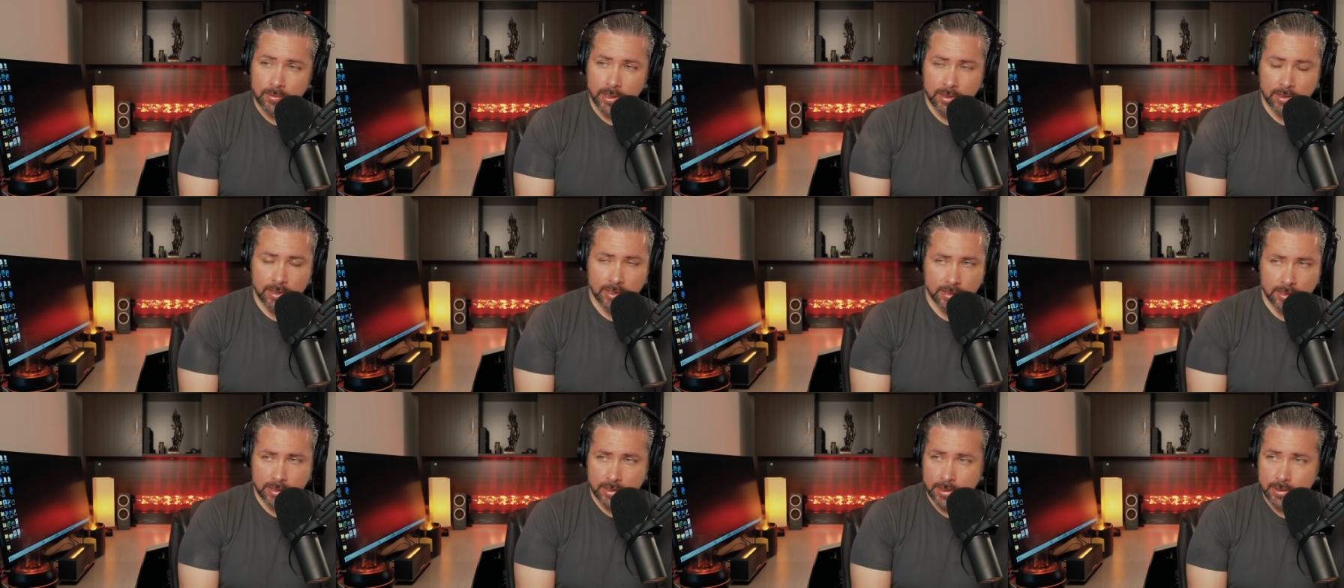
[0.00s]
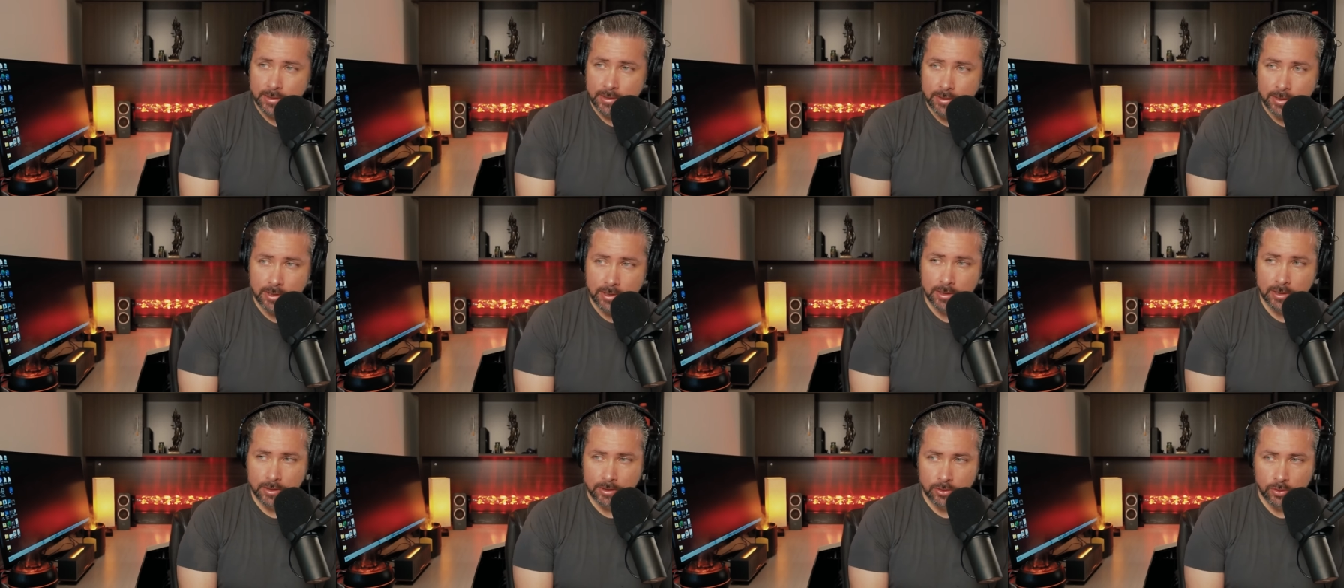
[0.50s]
at least
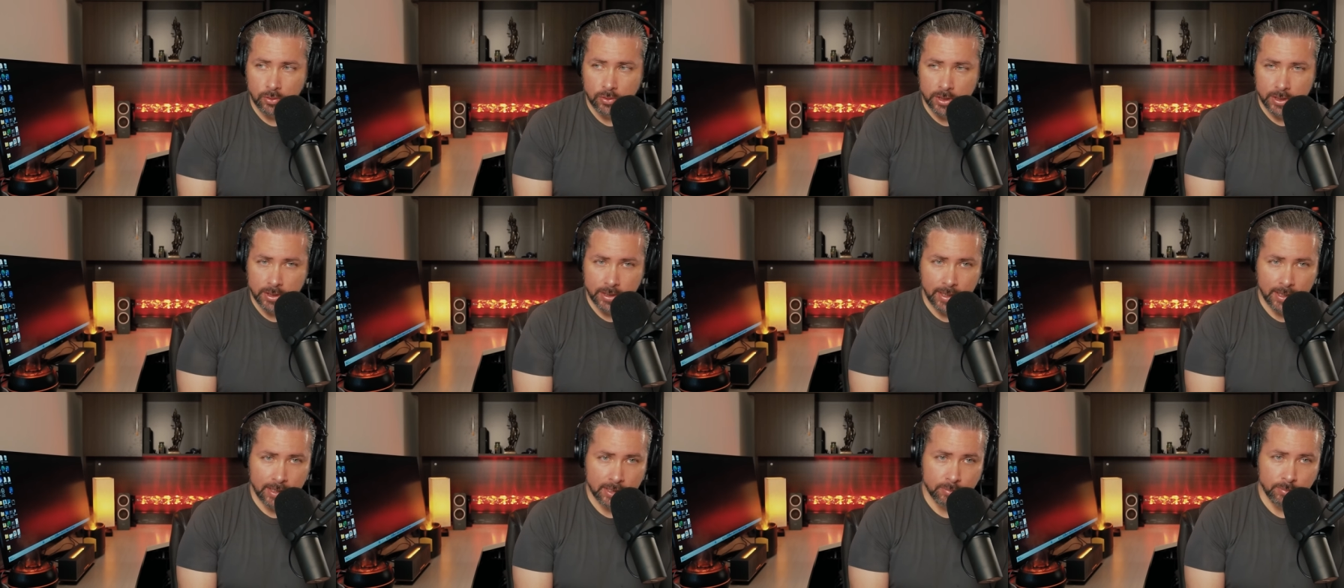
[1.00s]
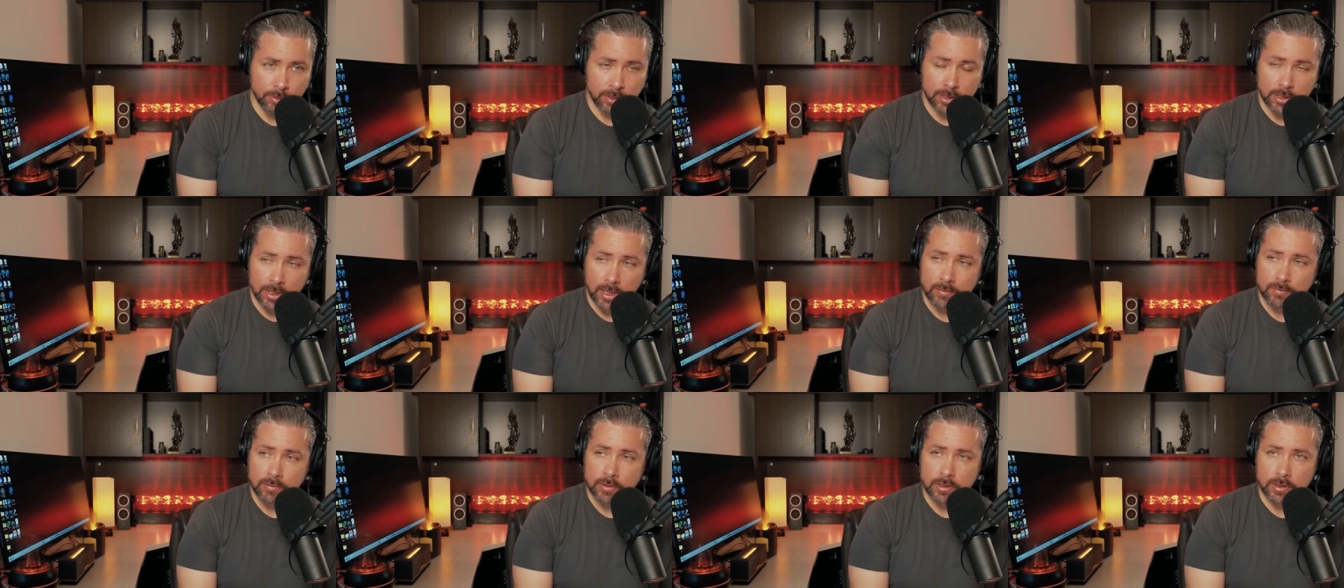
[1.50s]
to the degree that it's been
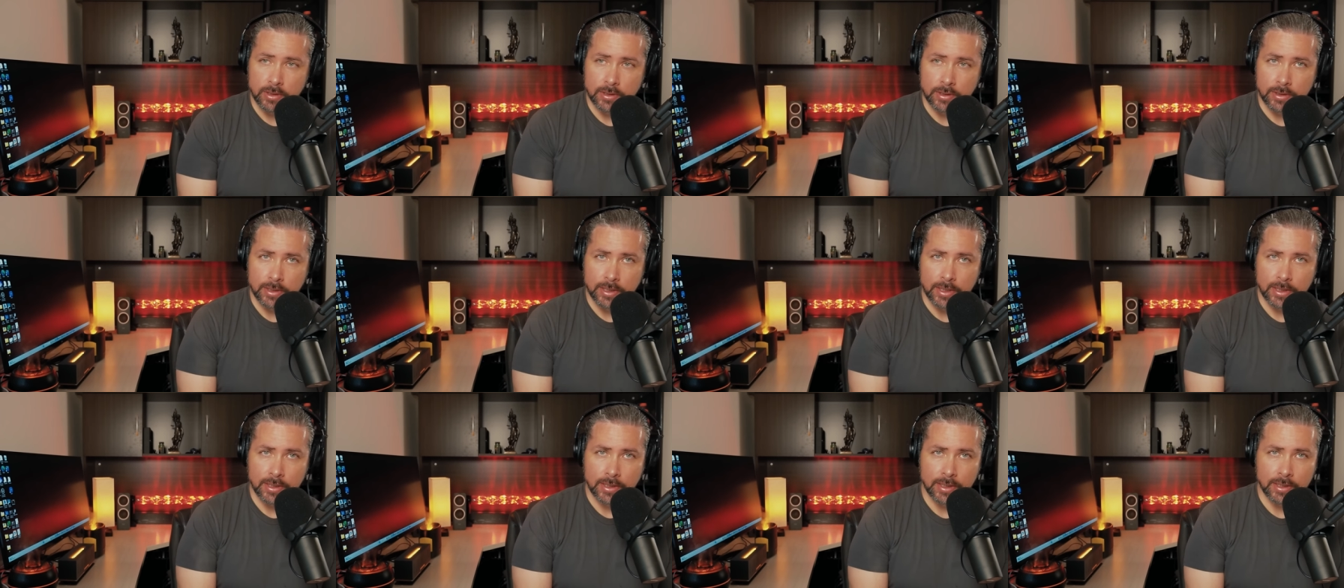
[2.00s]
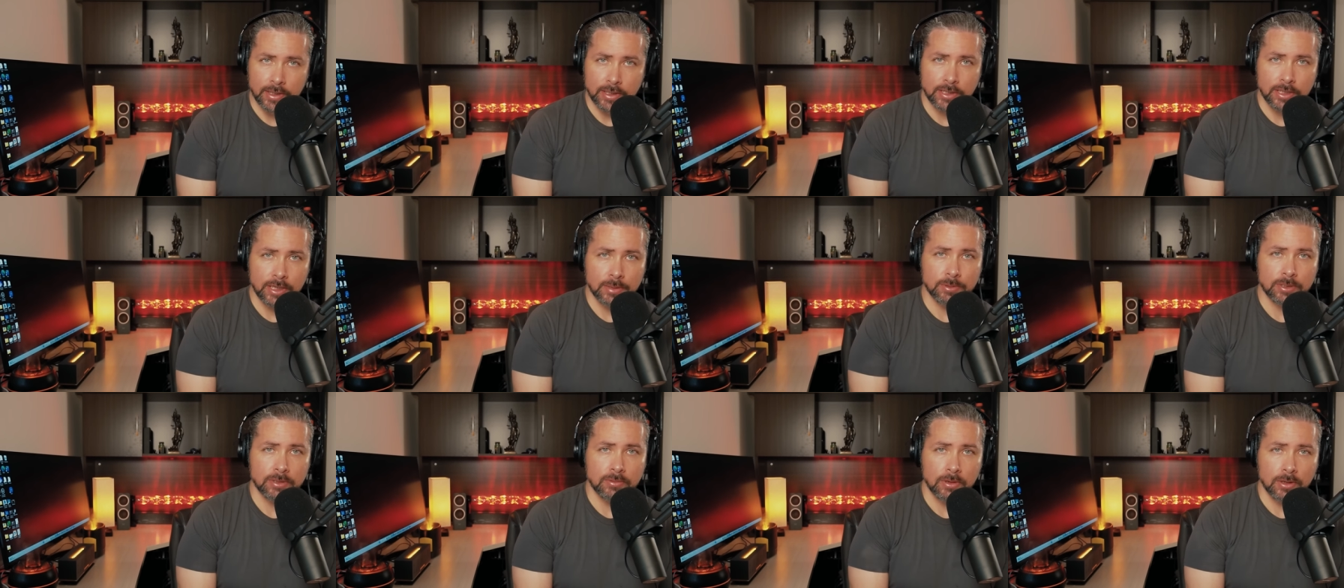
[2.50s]
covered in, in, in the
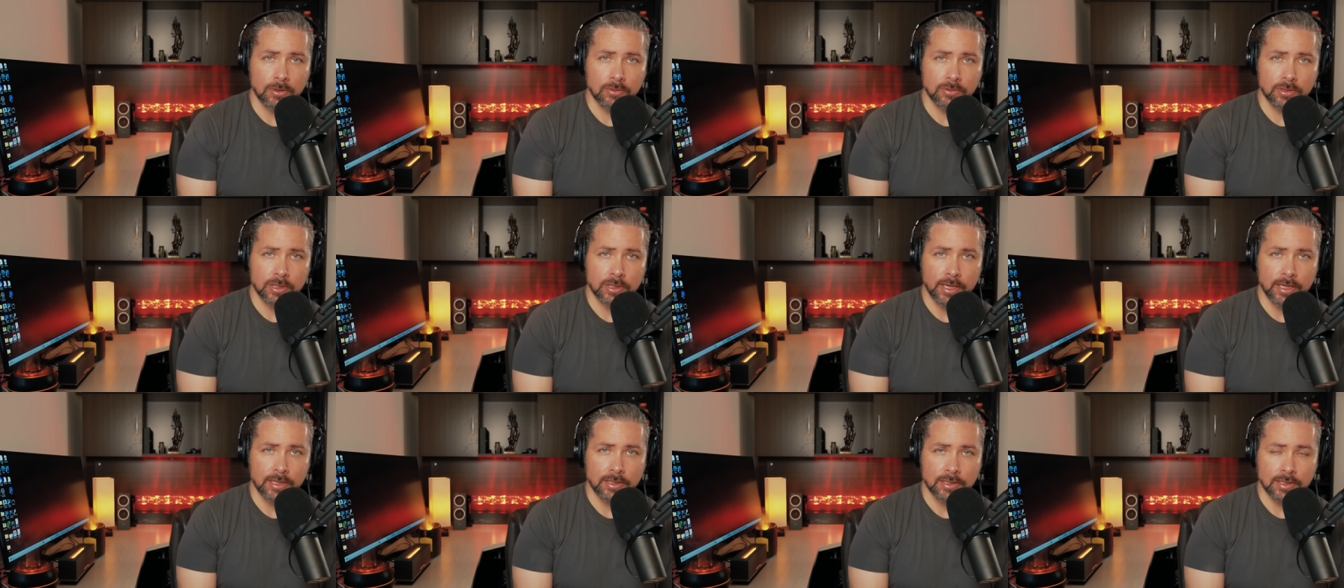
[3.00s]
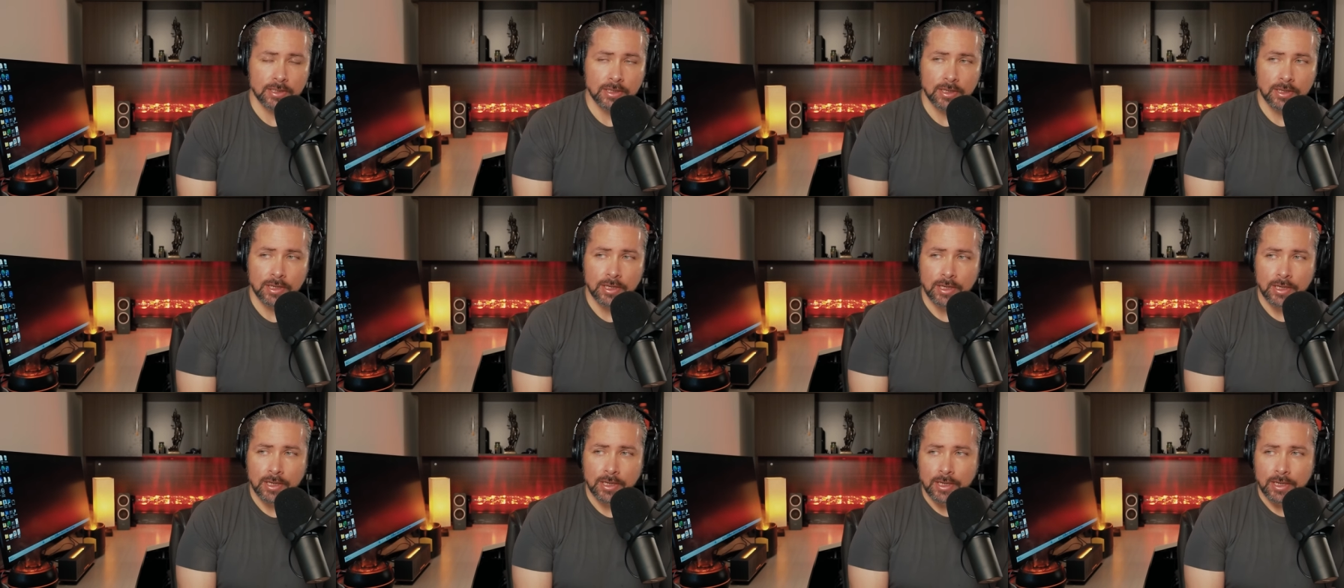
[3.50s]
Gypsy Rose case.
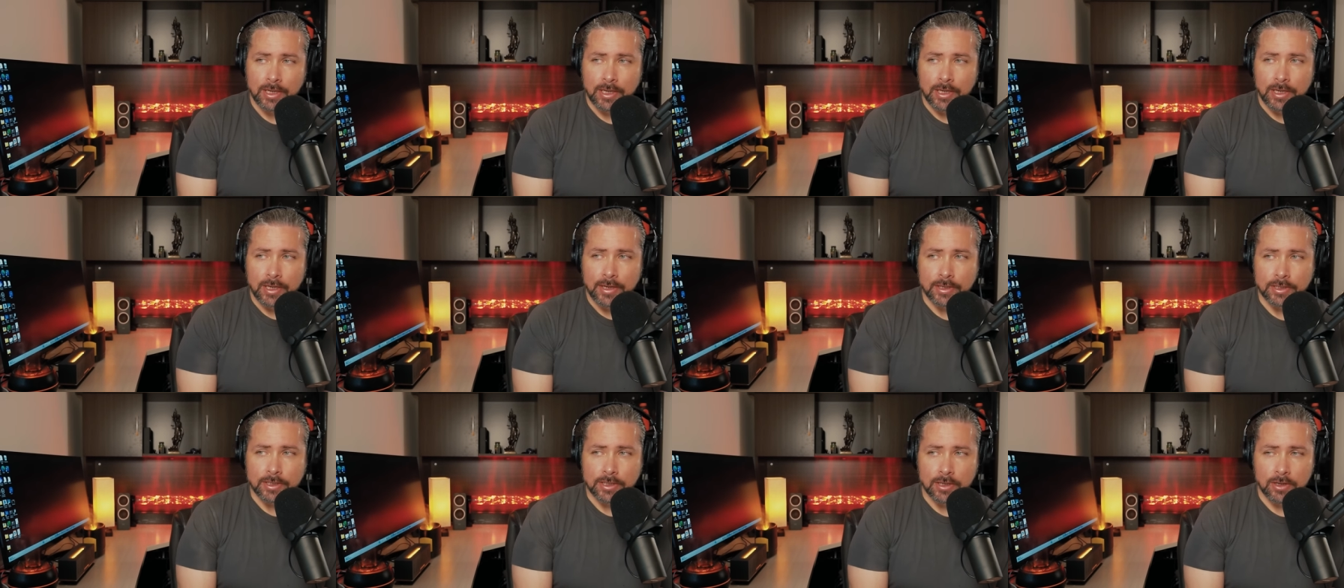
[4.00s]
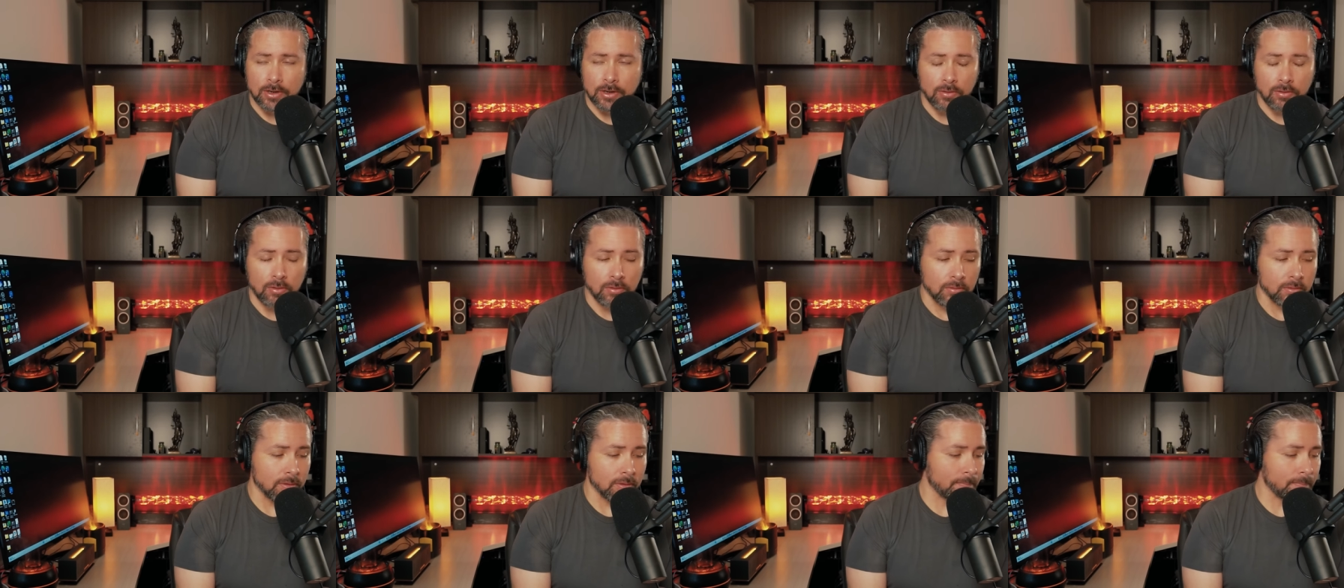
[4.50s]
And
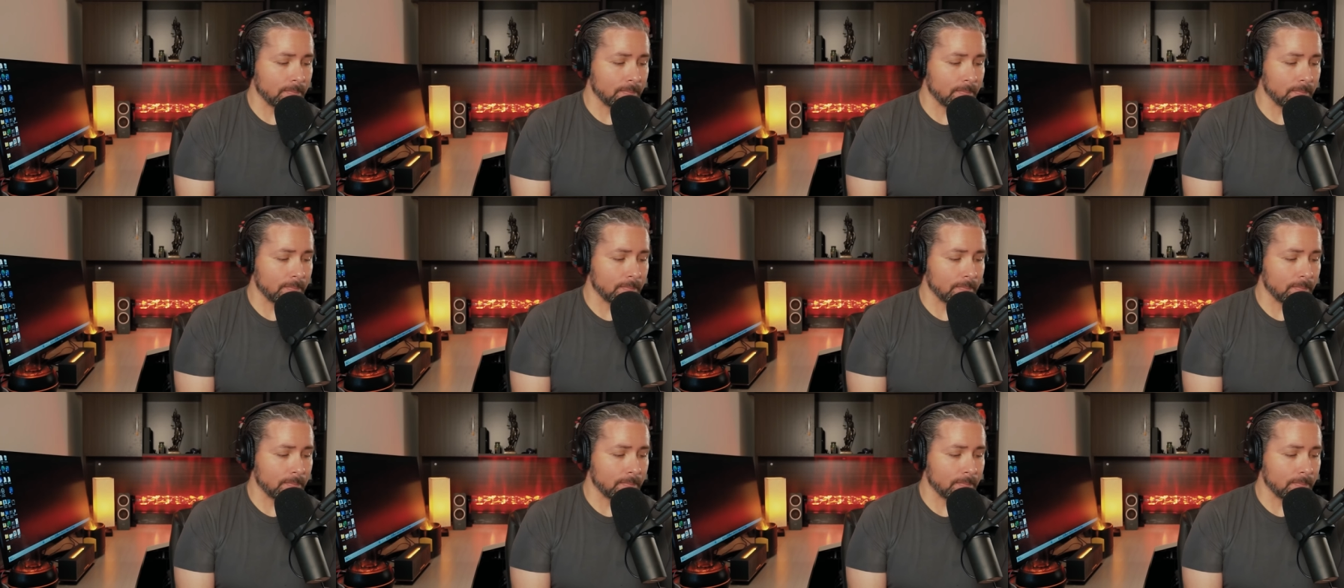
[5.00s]
so